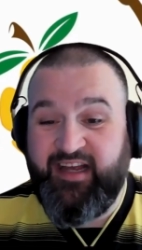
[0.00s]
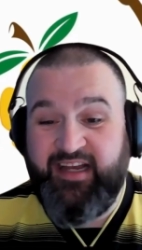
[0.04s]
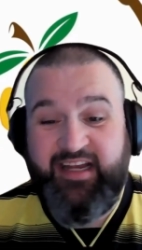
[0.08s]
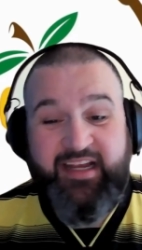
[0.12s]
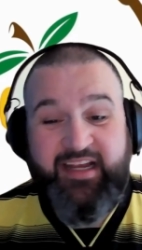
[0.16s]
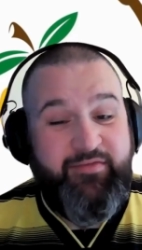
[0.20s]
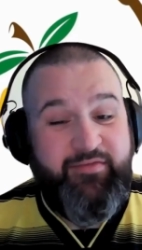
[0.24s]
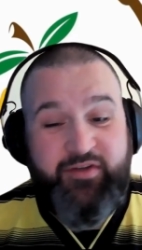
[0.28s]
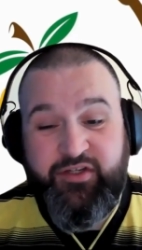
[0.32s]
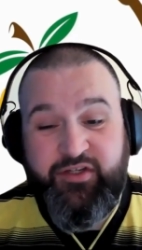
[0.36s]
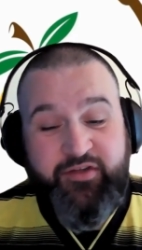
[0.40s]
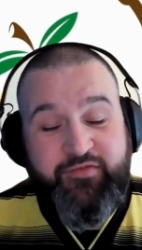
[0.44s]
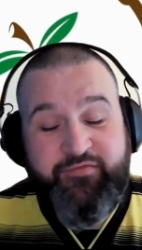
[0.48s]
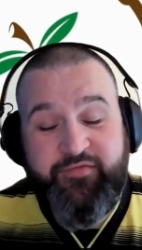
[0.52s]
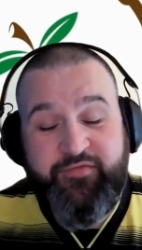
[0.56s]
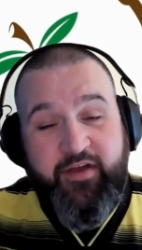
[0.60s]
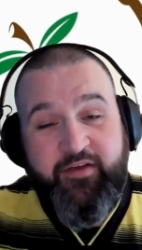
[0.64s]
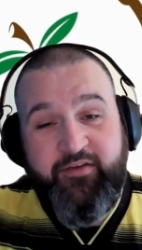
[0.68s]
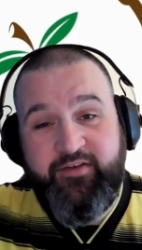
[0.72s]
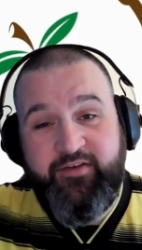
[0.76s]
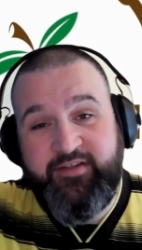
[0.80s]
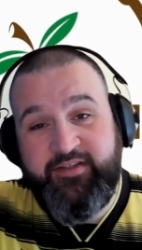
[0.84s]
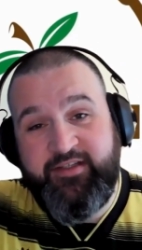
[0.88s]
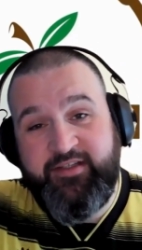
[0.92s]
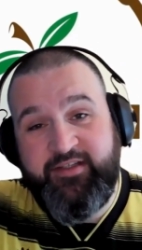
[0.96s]
and even just
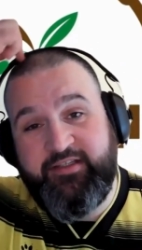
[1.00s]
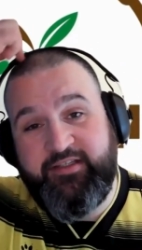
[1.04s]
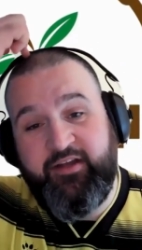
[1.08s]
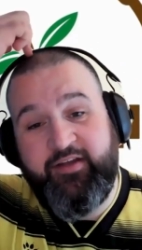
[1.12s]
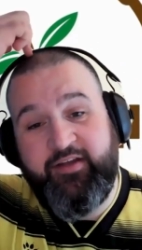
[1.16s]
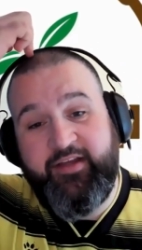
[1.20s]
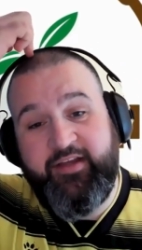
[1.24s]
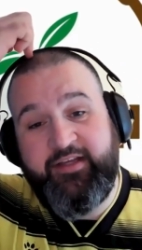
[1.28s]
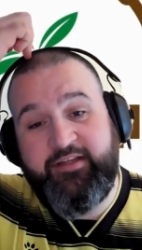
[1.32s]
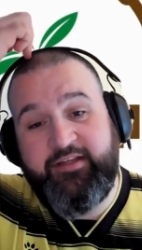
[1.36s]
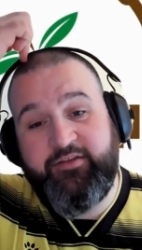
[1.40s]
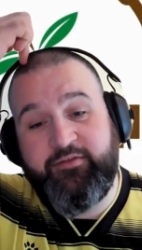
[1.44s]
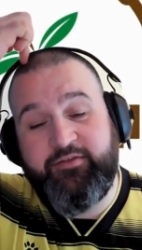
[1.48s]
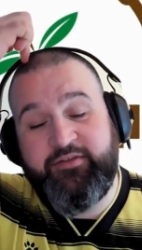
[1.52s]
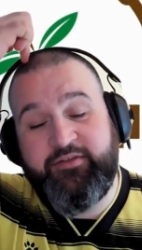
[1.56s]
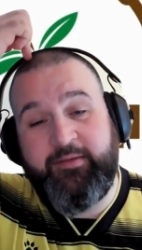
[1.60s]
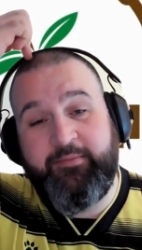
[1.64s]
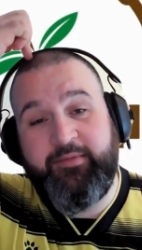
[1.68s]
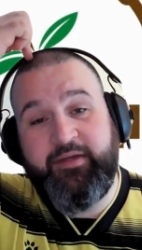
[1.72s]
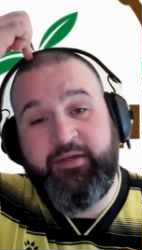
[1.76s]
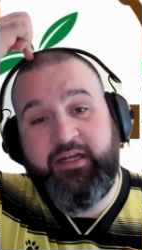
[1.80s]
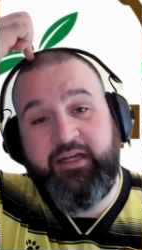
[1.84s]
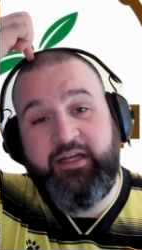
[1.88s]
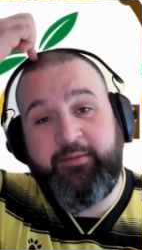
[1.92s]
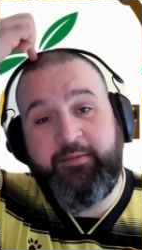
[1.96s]
focuses like this on some
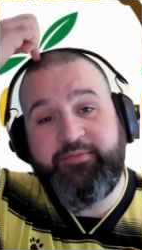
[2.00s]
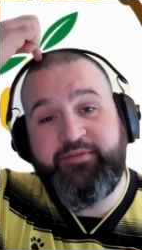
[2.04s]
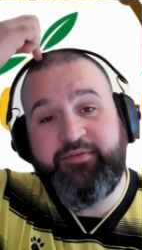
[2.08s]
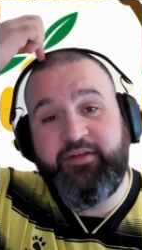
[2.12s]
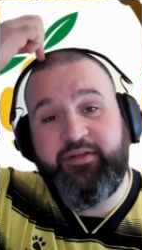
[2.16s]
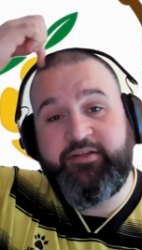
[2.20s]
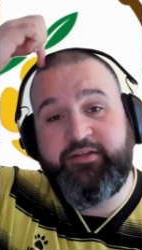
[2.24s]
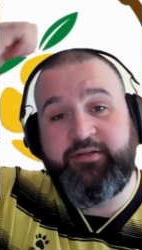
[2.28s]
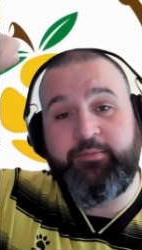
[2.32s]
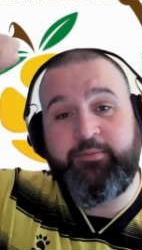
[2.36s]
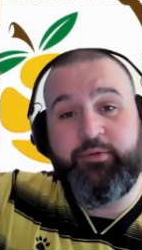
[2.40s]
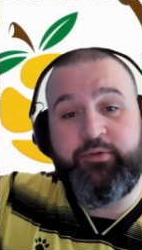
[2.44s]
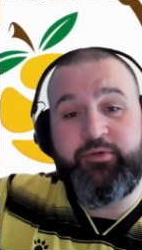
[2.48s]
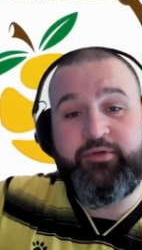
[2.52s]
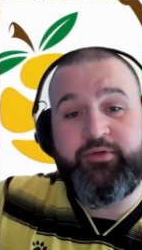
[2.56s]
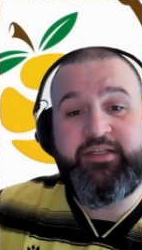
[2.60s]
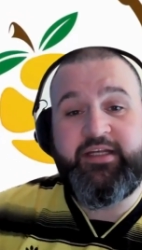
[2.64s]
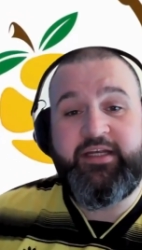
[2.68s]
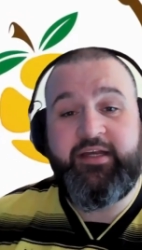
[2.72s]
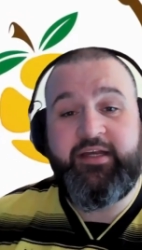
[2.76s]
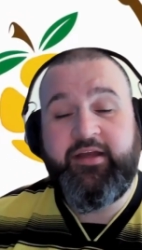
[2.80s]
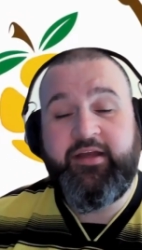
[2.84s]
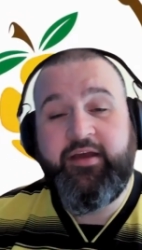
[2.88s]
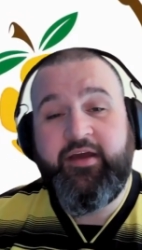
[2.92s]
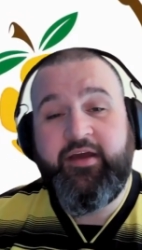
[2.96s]
of the clubs that are
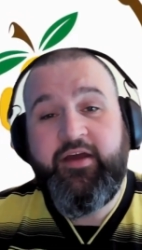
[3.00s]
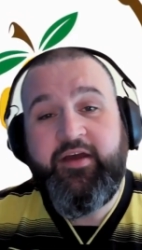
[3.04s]
supporting.